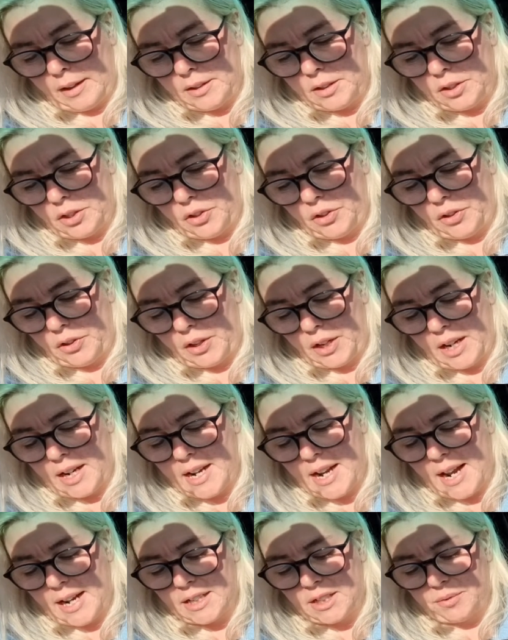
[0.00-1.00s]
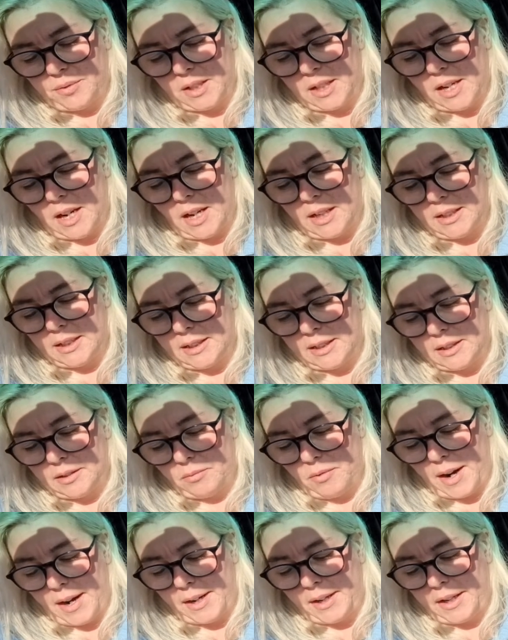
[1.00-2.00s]
to connect with us
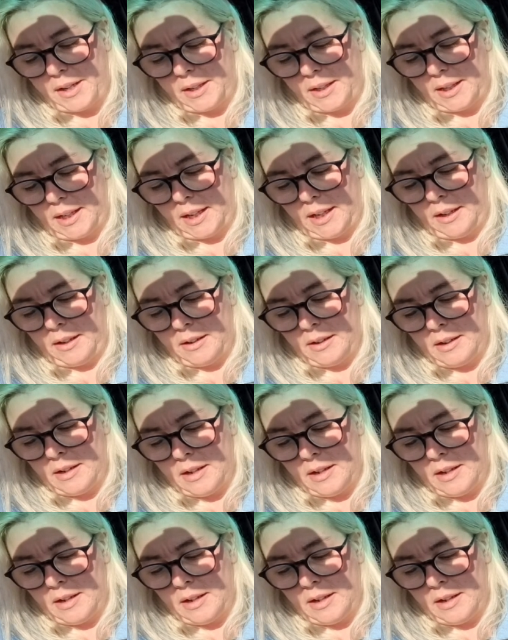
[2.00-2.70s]
regularly.